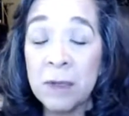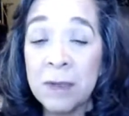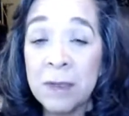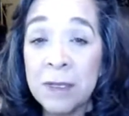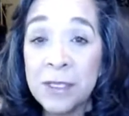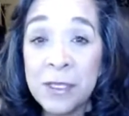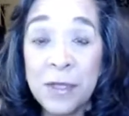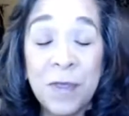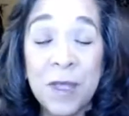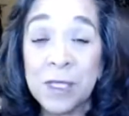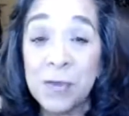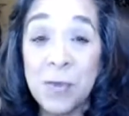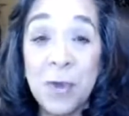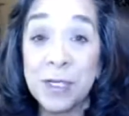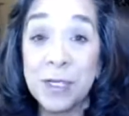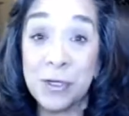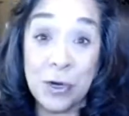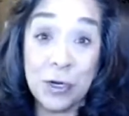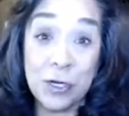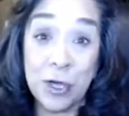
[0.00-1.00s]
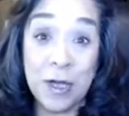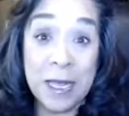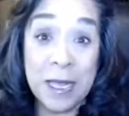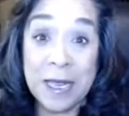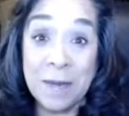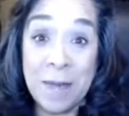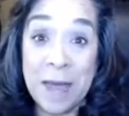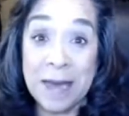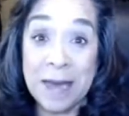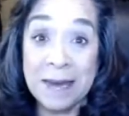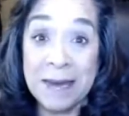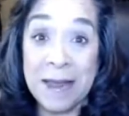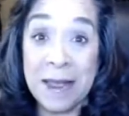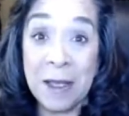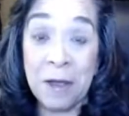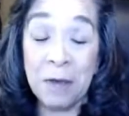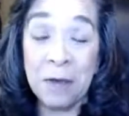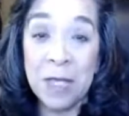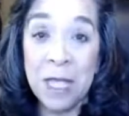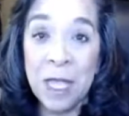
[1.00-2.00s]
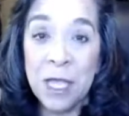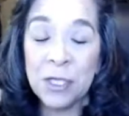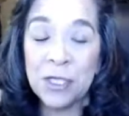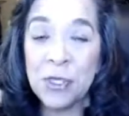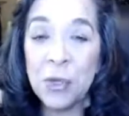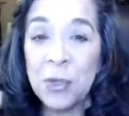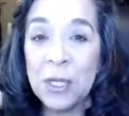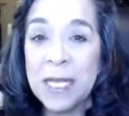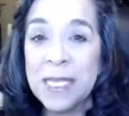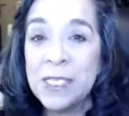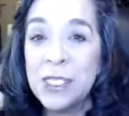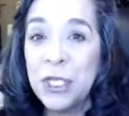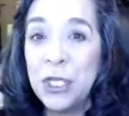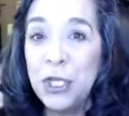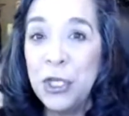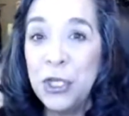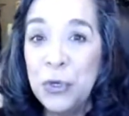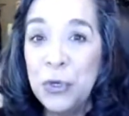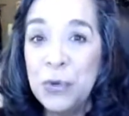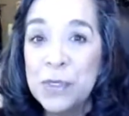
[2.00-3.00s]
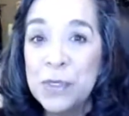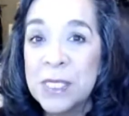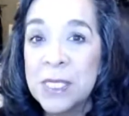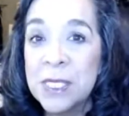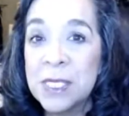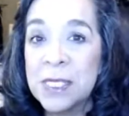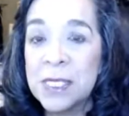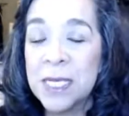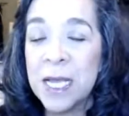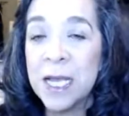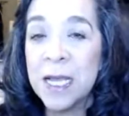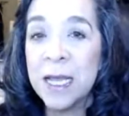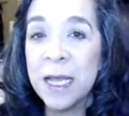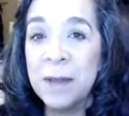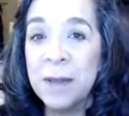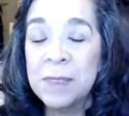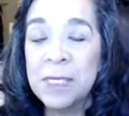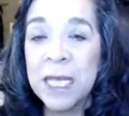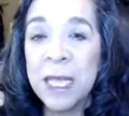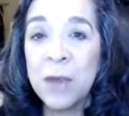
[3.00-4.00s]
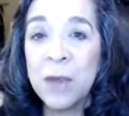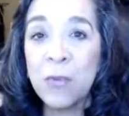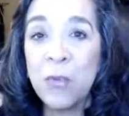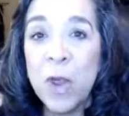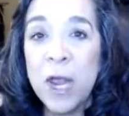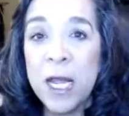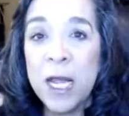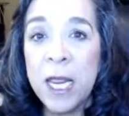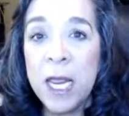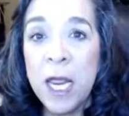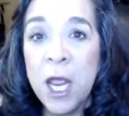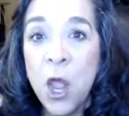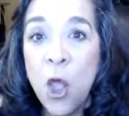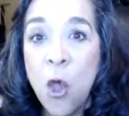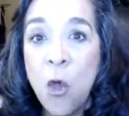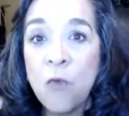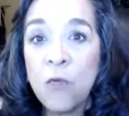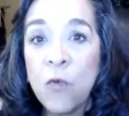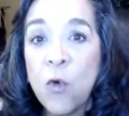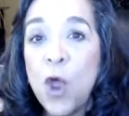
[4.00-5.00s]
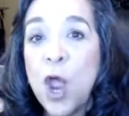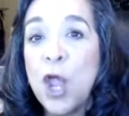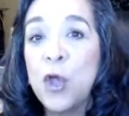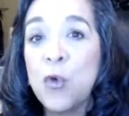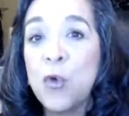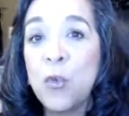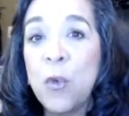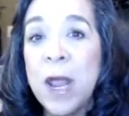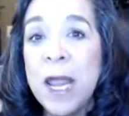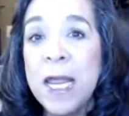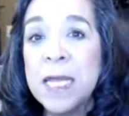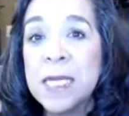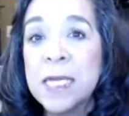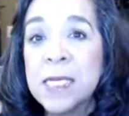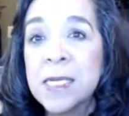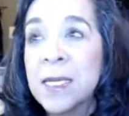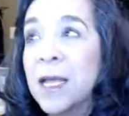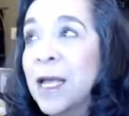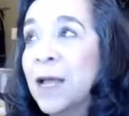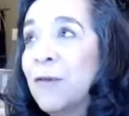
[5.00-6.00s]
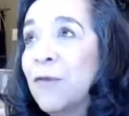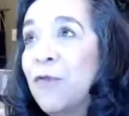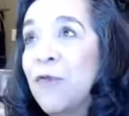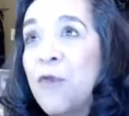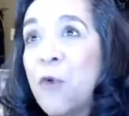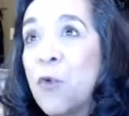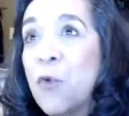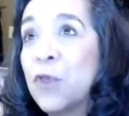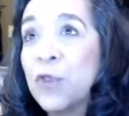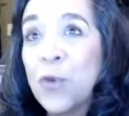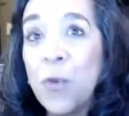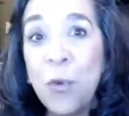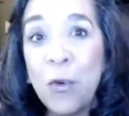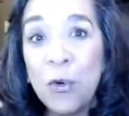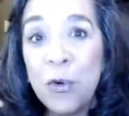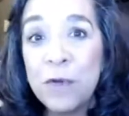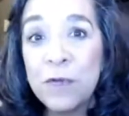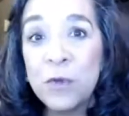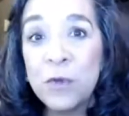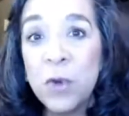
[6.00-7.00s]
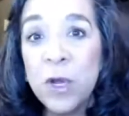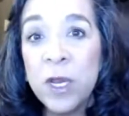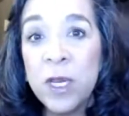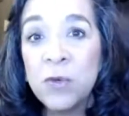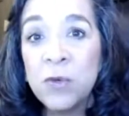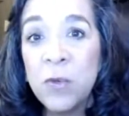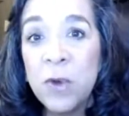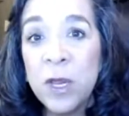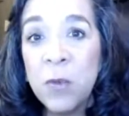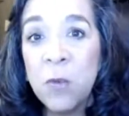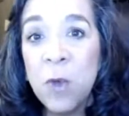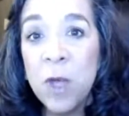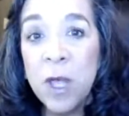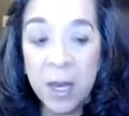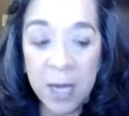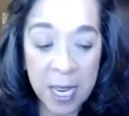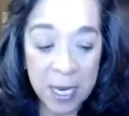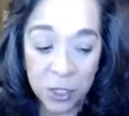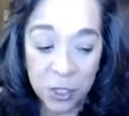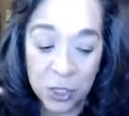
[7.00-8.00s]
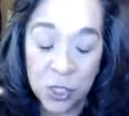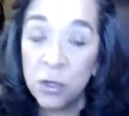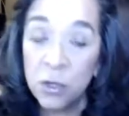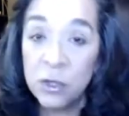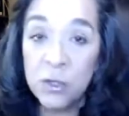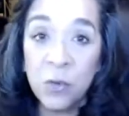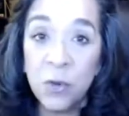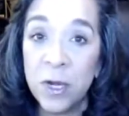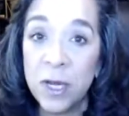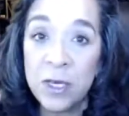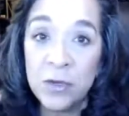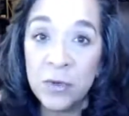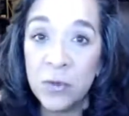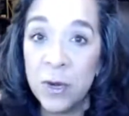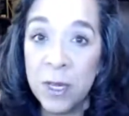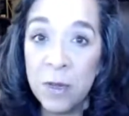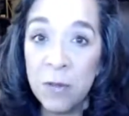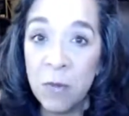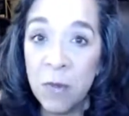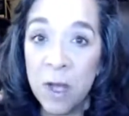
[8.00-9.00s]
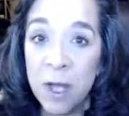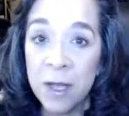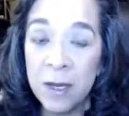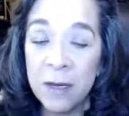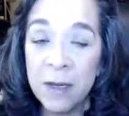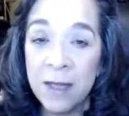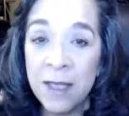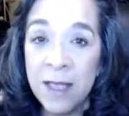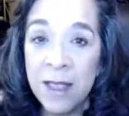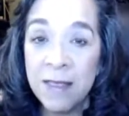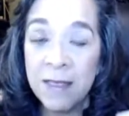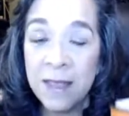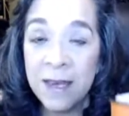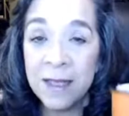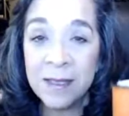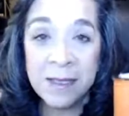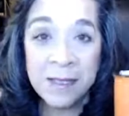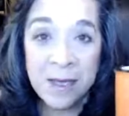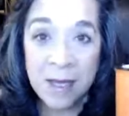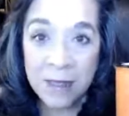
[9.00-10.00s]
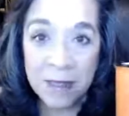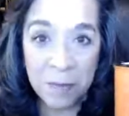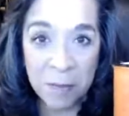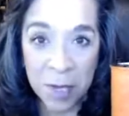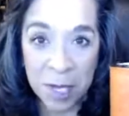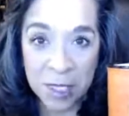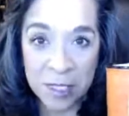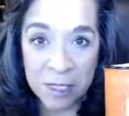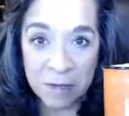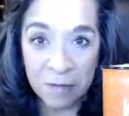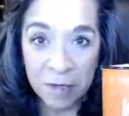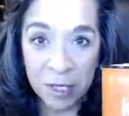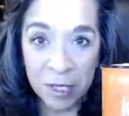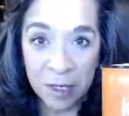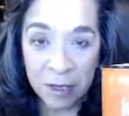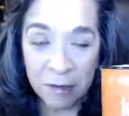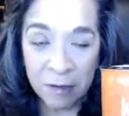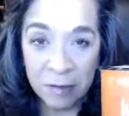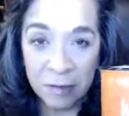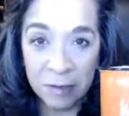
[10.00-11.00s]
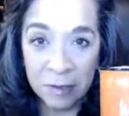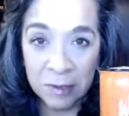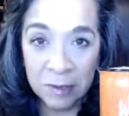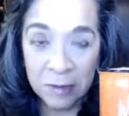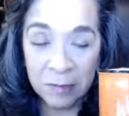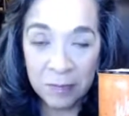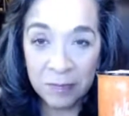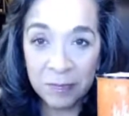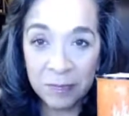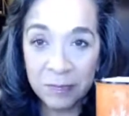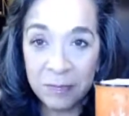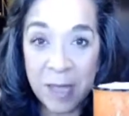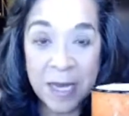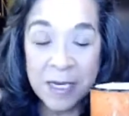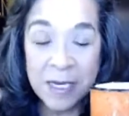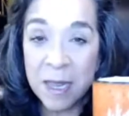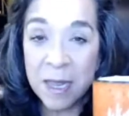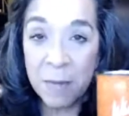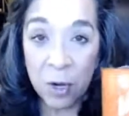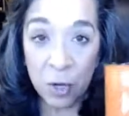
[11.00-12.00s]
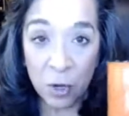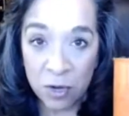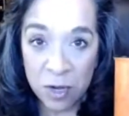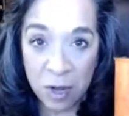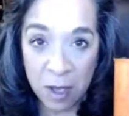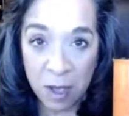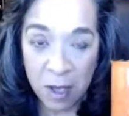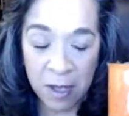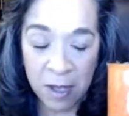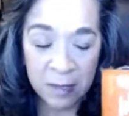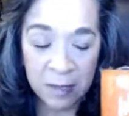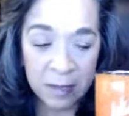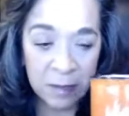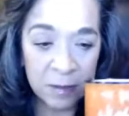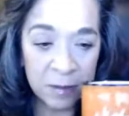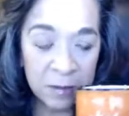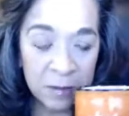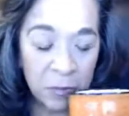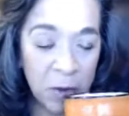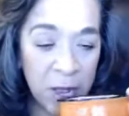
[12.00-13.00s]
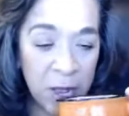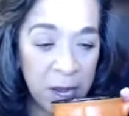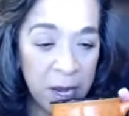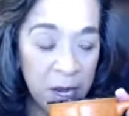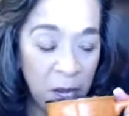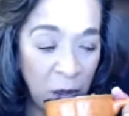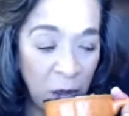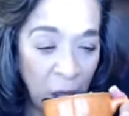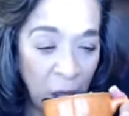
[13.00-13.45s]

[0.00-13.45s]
So that's why I start talking about it now. So let's use this time to get ready for a great fourth quarter of 2021 and show 2021 that it's not the boss of you, pandemic or not, right?